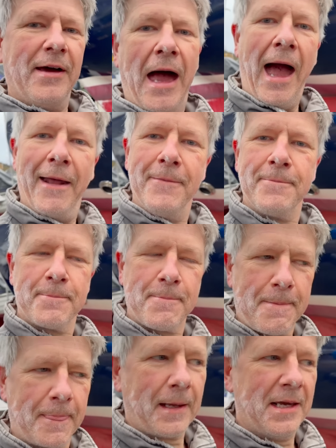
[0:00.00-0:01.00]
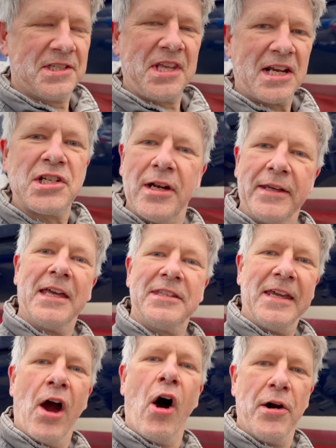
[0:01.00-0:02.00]
And it's actually
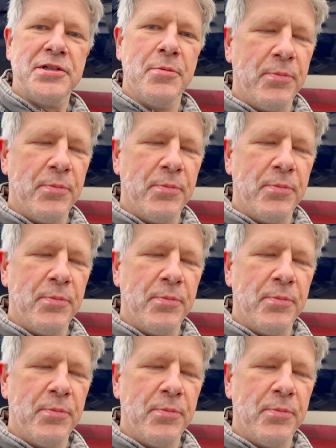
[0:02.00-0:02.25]
getting hard to